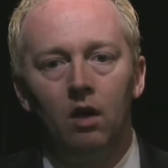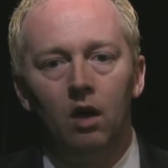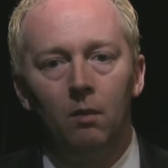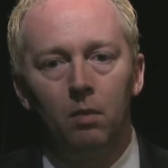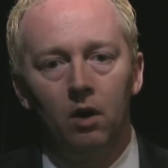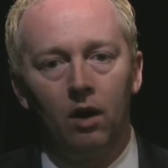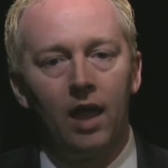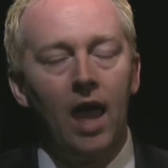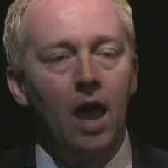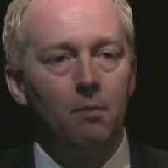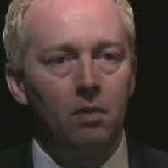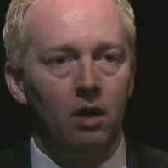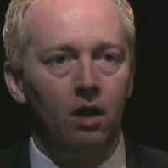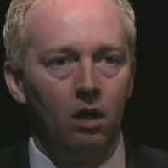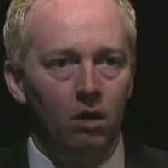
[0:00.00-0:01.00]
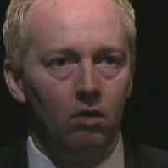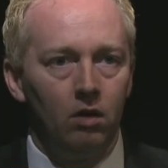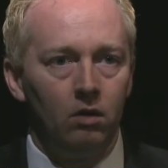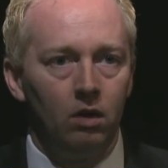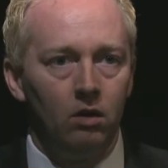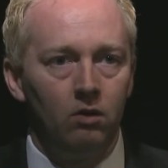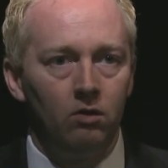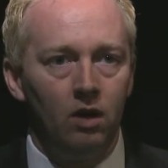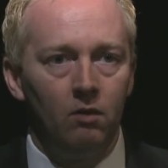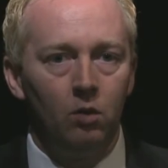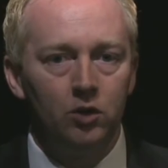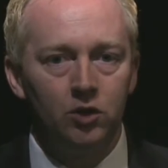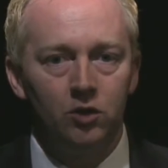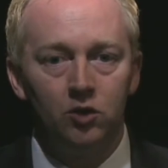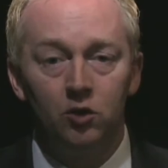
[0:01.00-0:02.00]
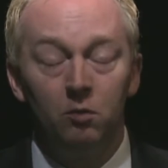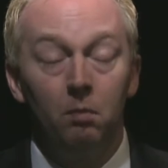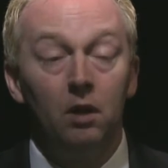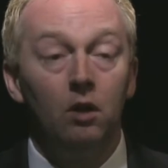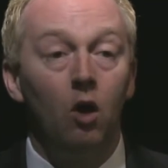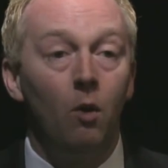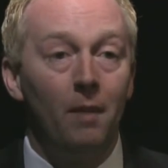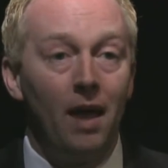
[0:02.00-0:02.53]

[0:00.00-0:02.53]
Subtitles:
a per capita here in the city of Worcester is just below